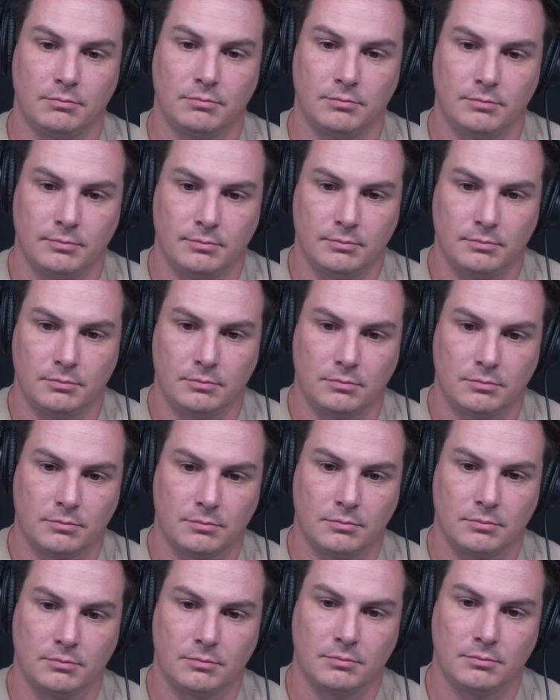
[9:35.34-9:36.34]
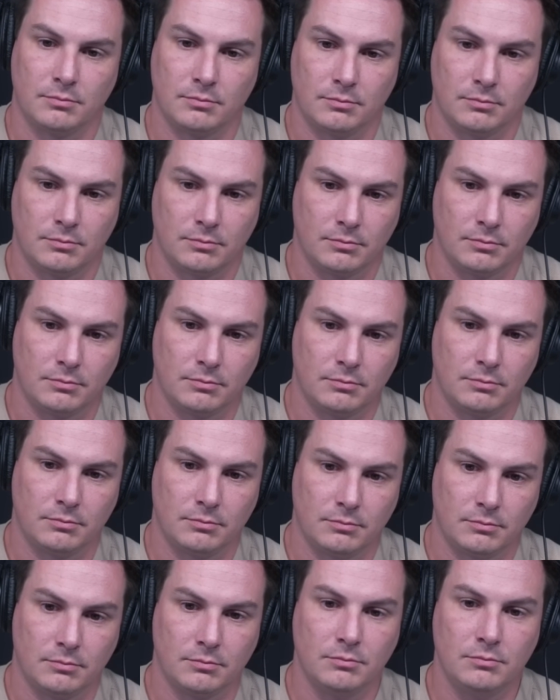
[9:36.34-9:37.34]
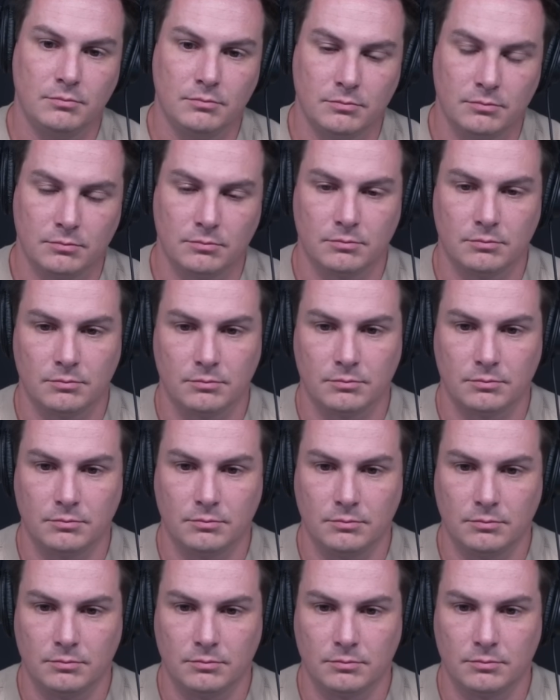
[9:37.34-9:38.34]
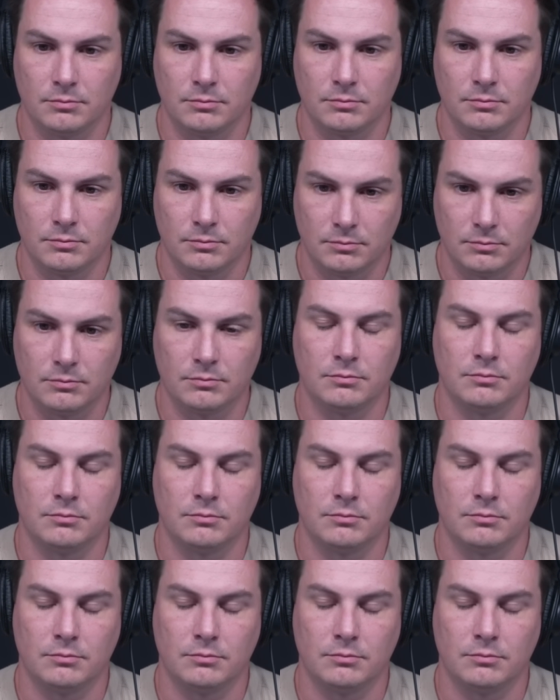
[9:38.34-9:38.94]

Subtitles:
The person shown says nothing.